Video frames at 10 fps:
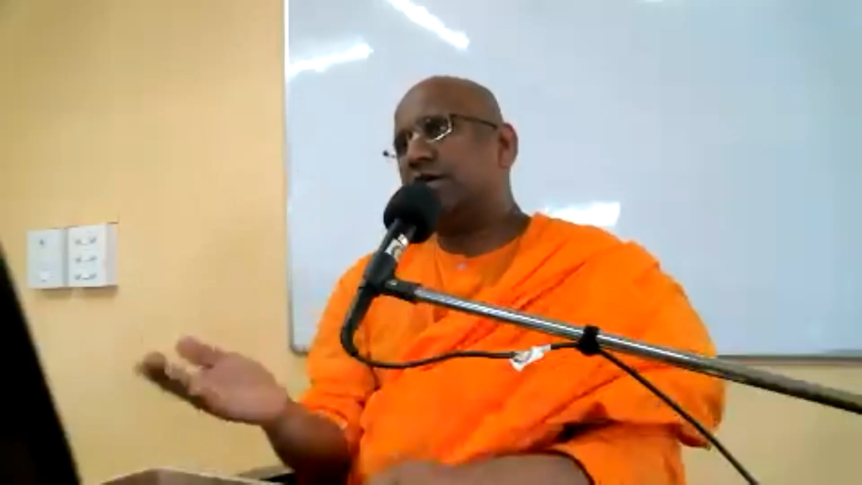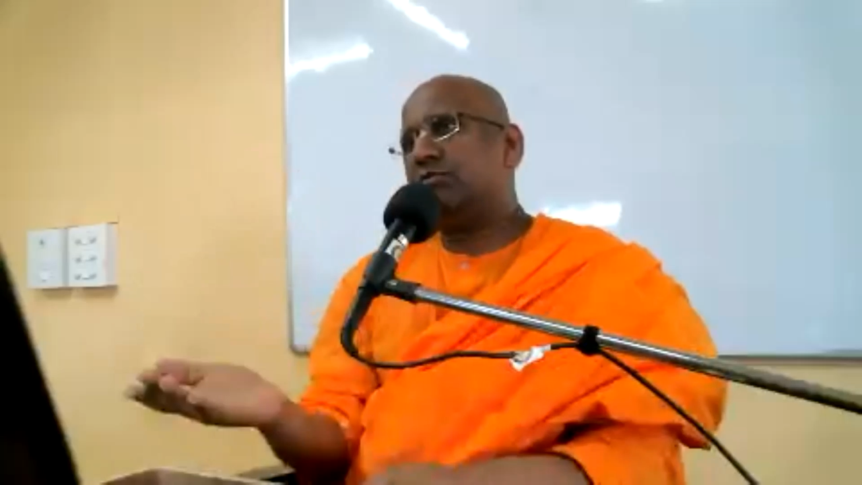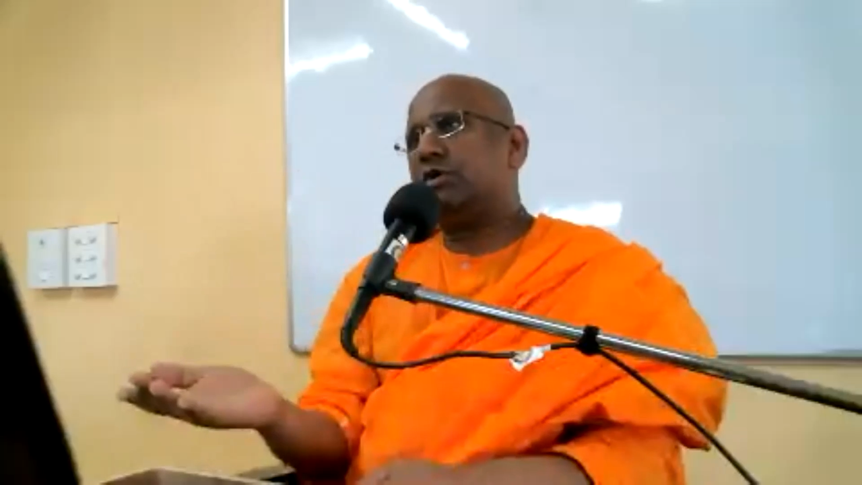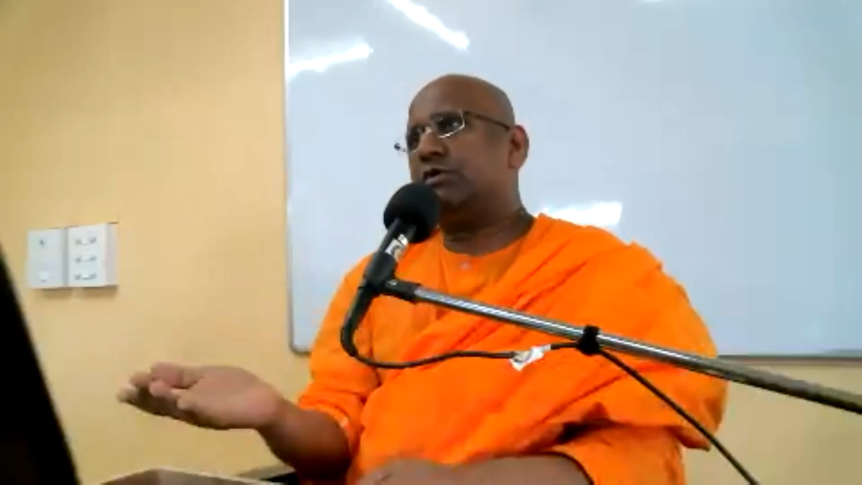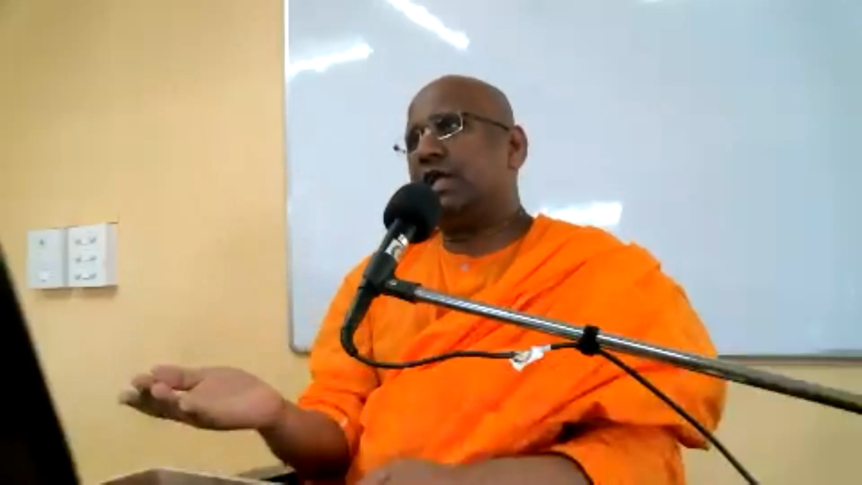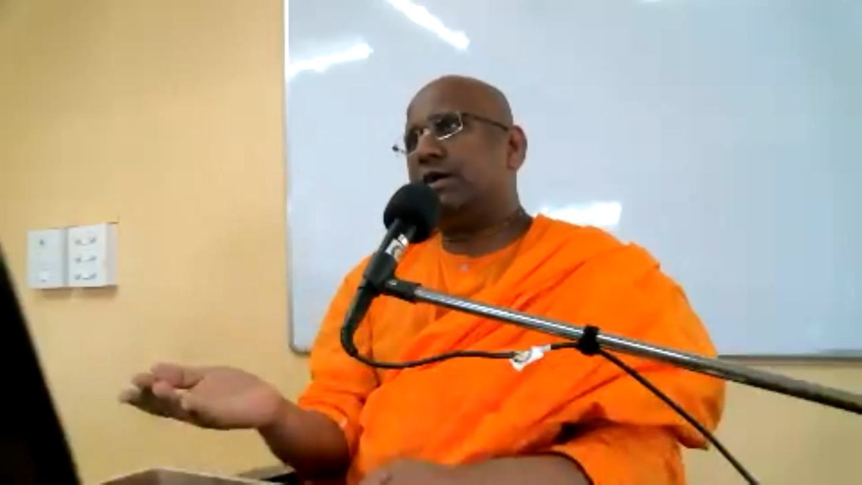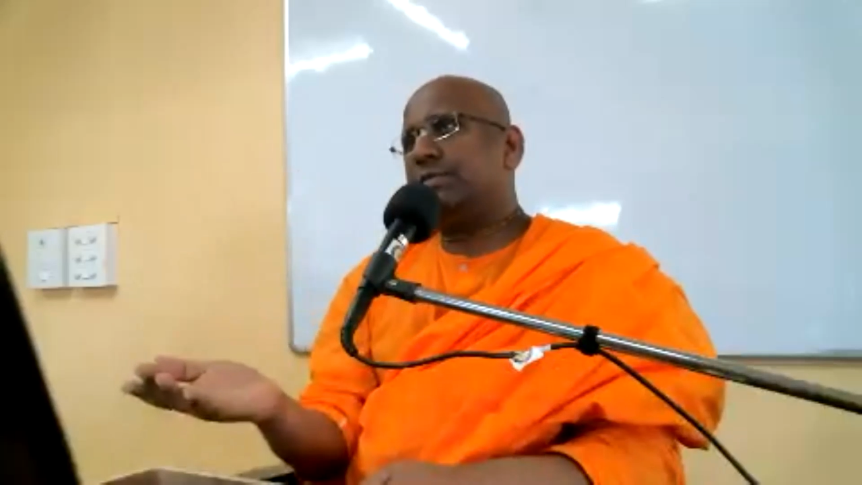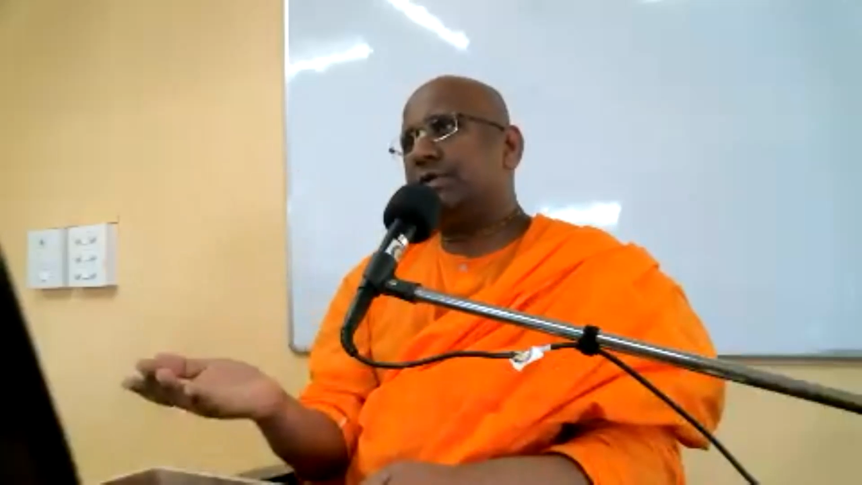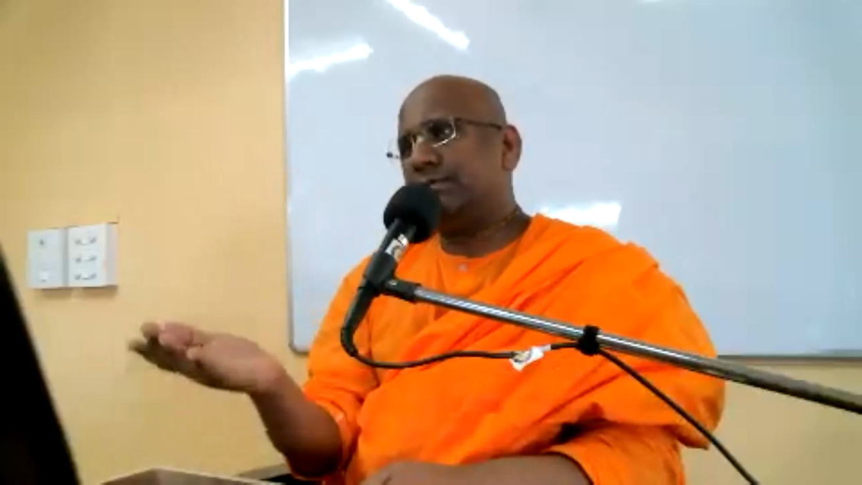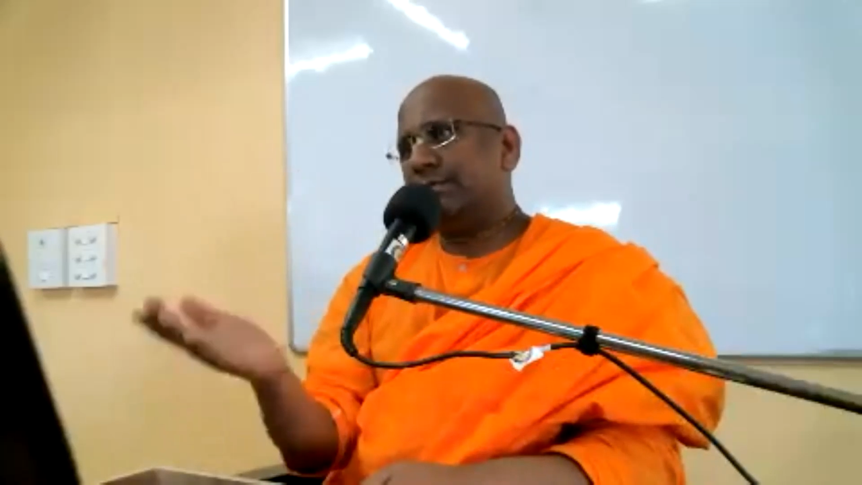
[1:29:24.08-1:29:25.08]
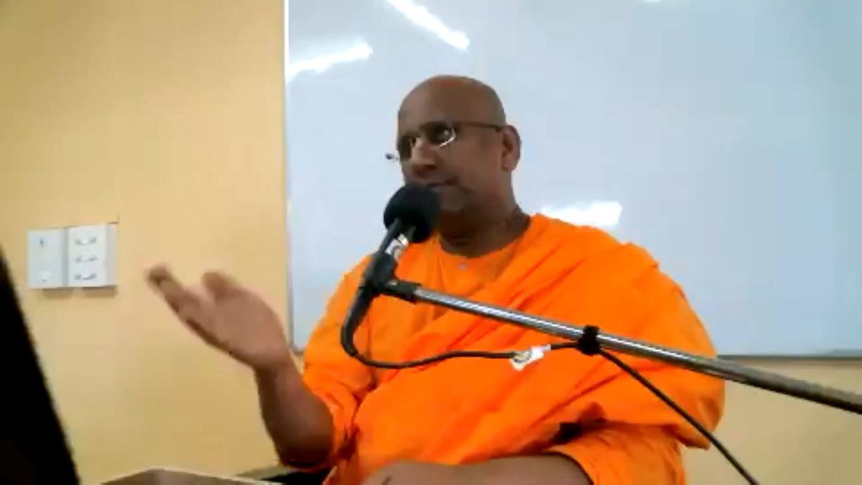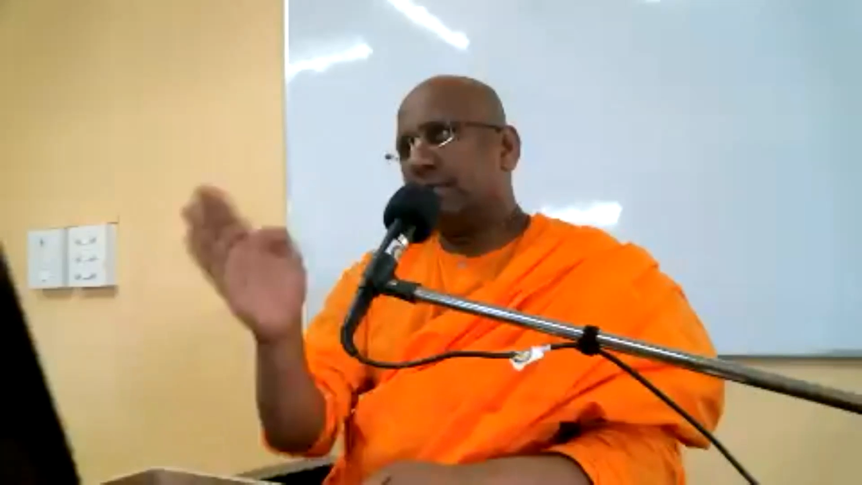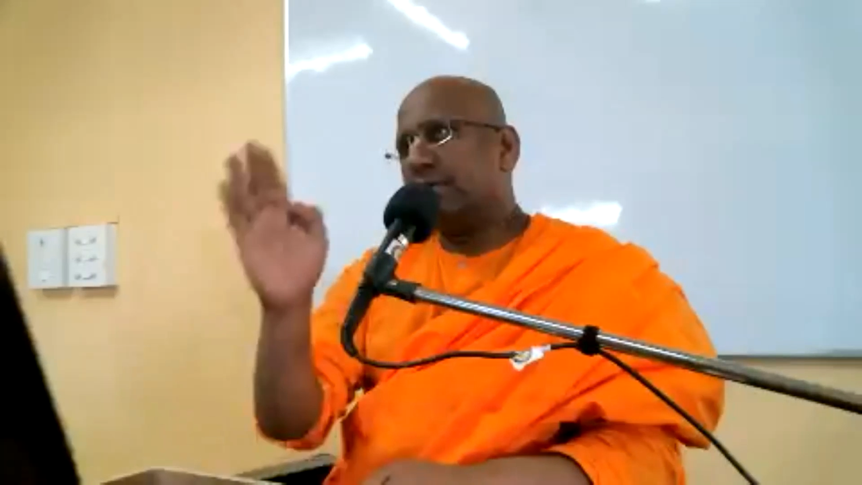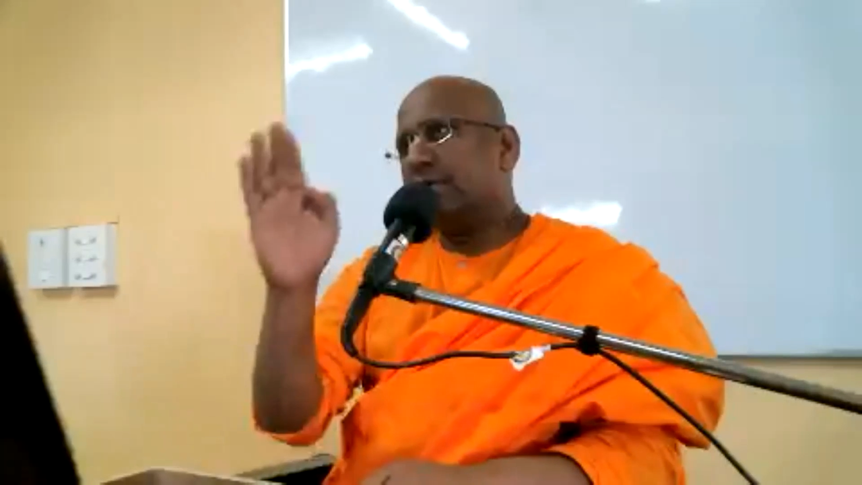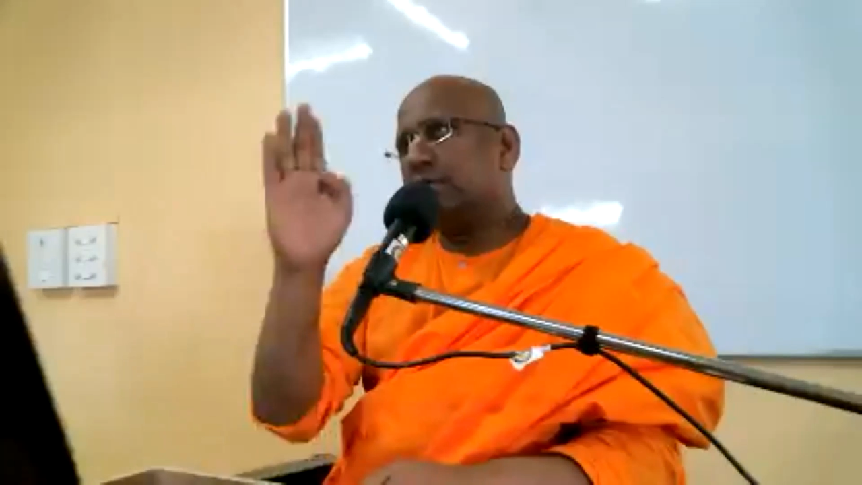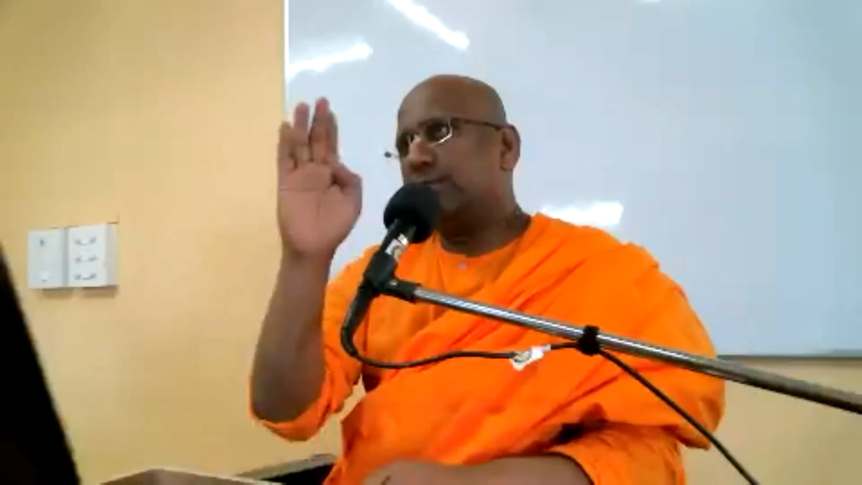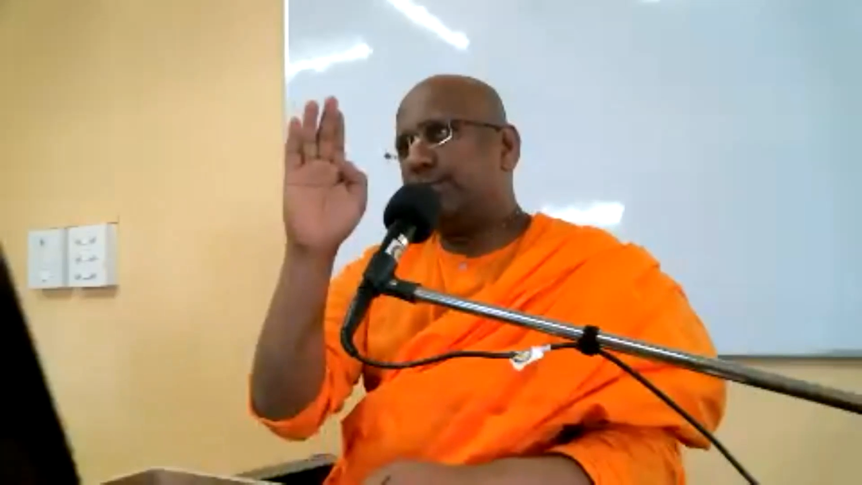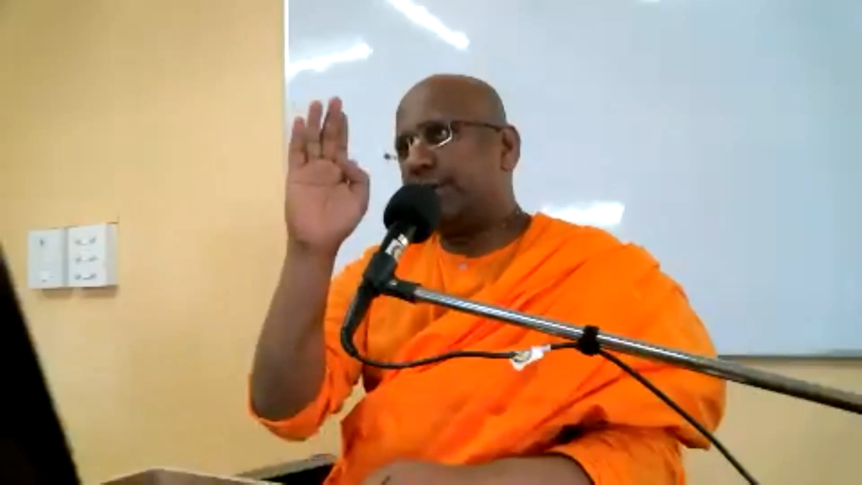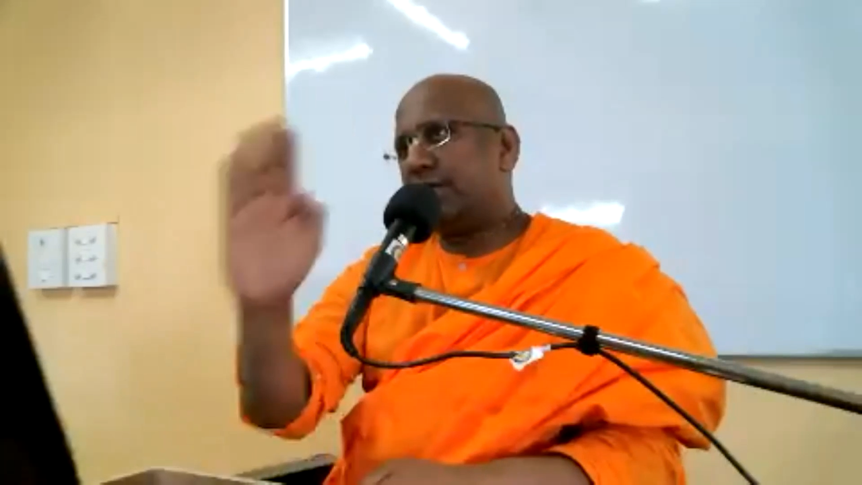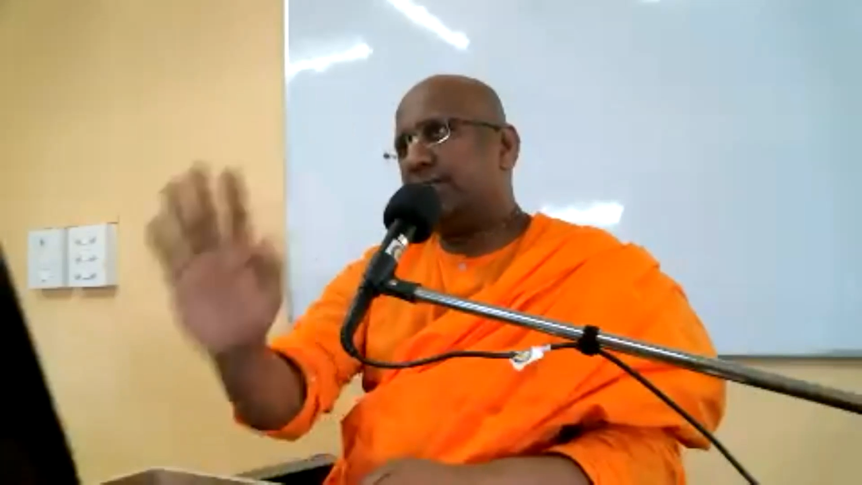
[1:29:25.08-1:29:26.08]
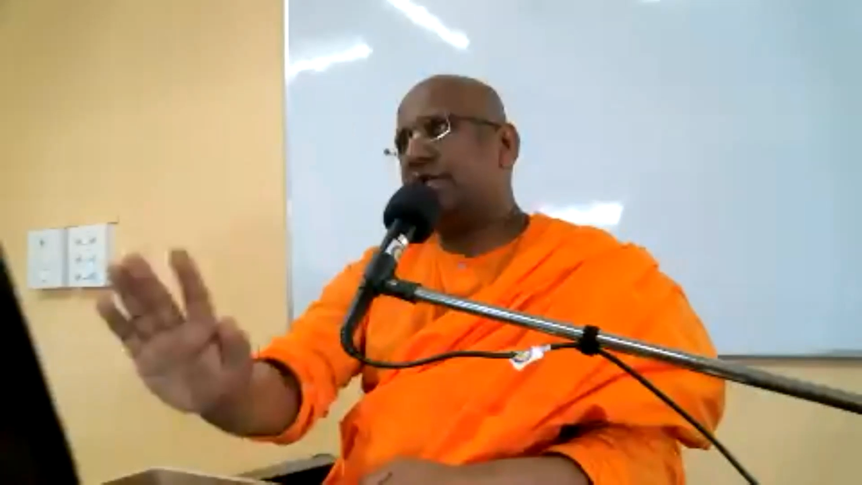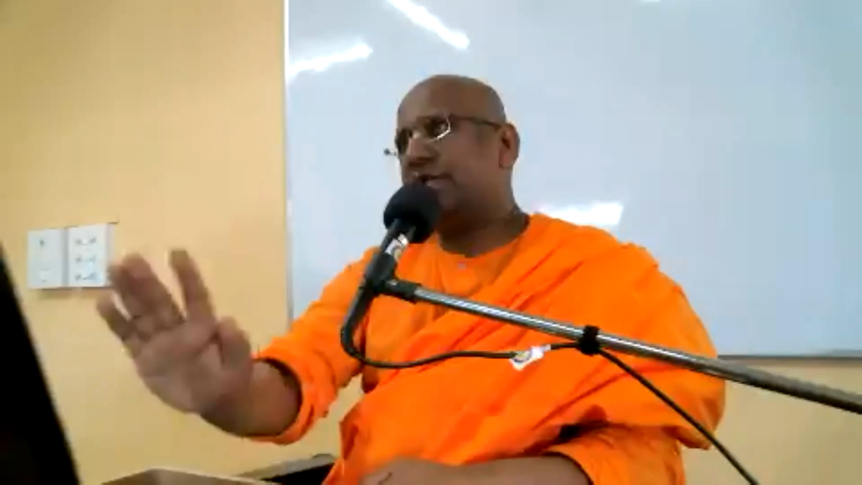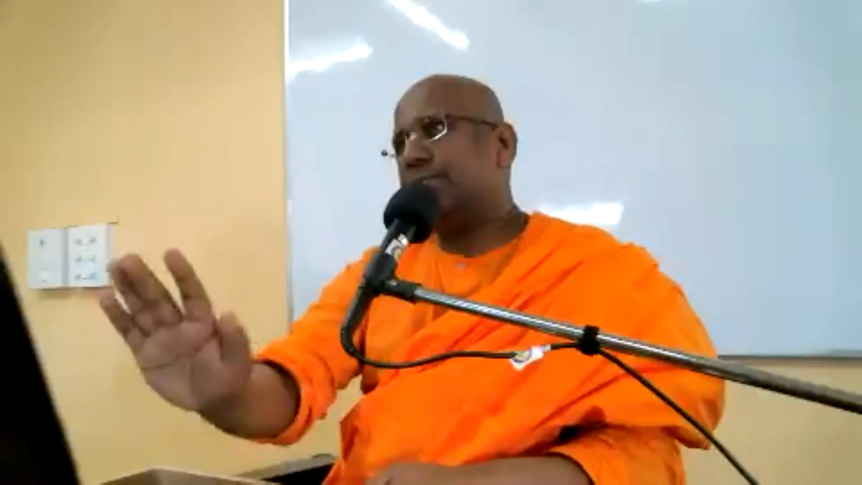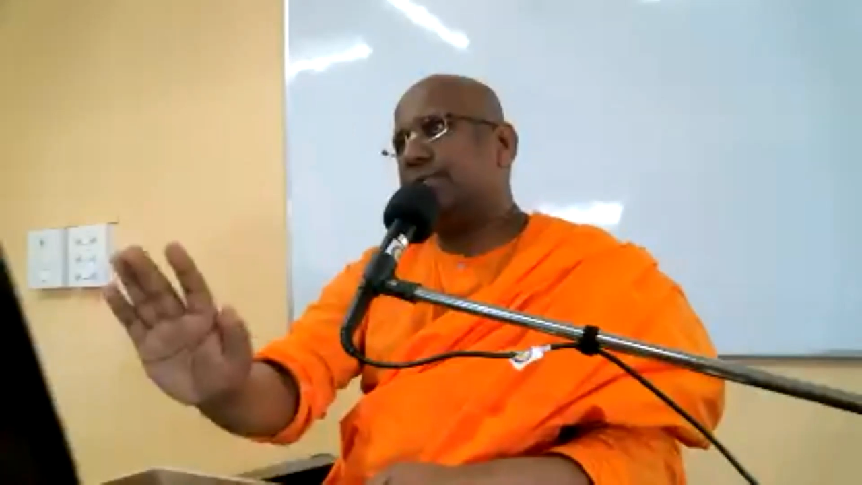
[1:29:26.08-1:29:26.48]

then what will happen? The primarily